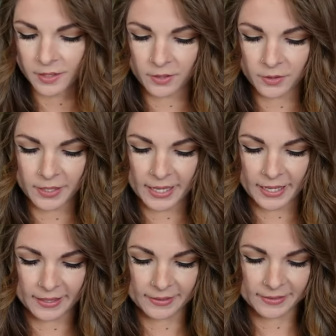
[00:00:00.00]

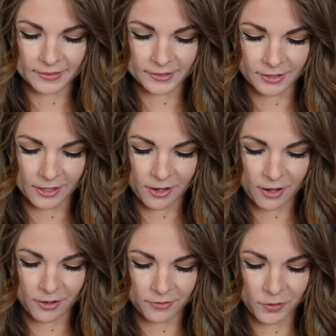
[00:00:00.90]
Okay, starting
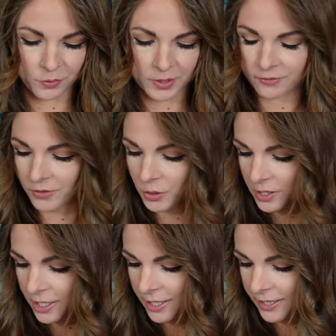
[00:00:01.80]
off with
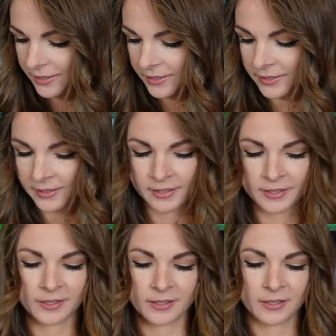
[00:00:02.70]
four.
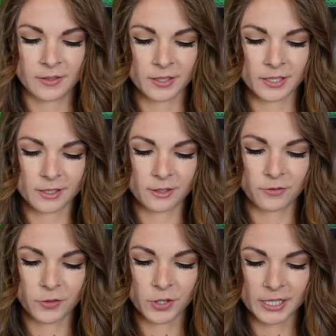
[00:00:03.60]
I'm gonna do
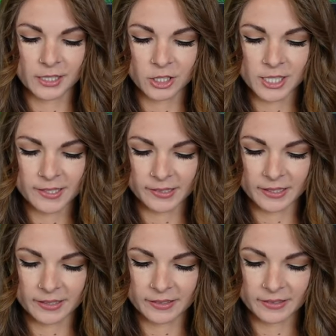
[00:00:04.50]
four
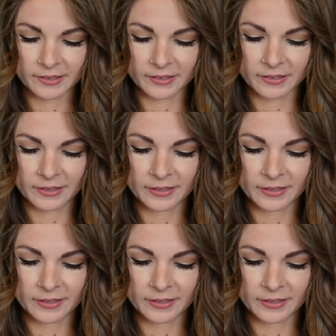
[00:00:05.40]
increases.